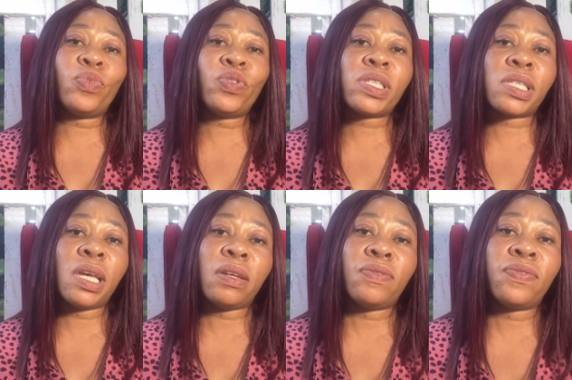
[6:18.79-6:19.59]

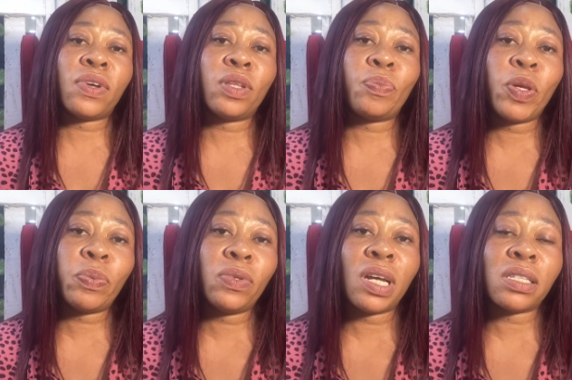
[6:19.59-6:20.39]
routine for the
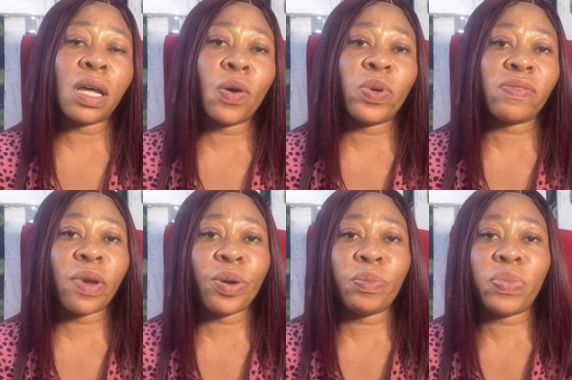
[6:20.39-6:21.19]
people that are always
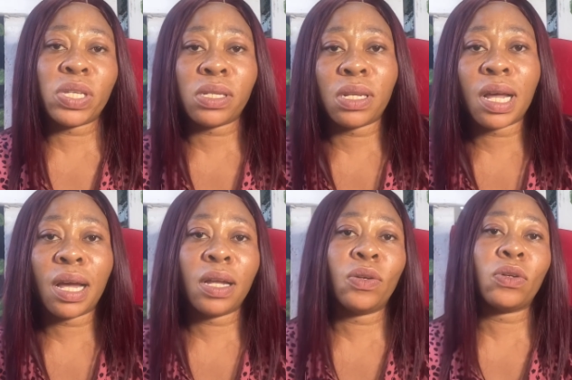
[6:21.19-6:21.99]
very busy that
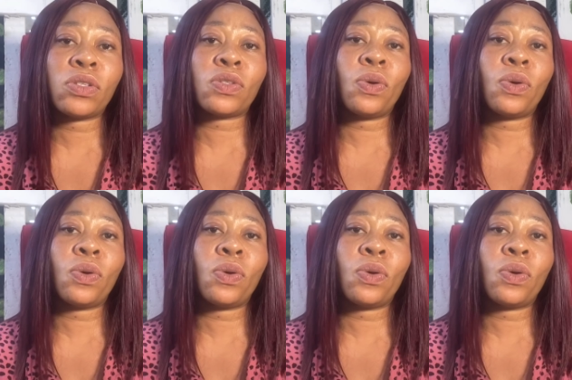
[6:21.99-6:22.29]
cannot